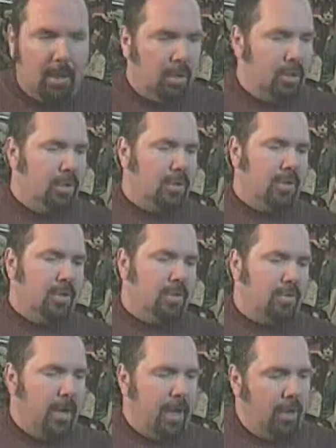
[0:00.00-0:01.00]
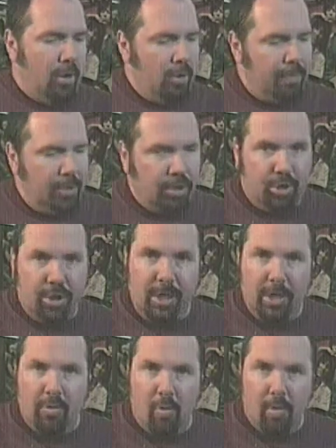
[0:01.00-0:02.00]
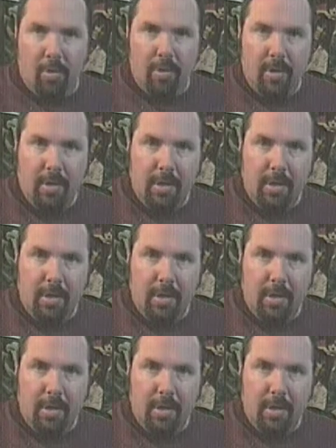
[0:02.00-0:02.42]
just a straight open G chord,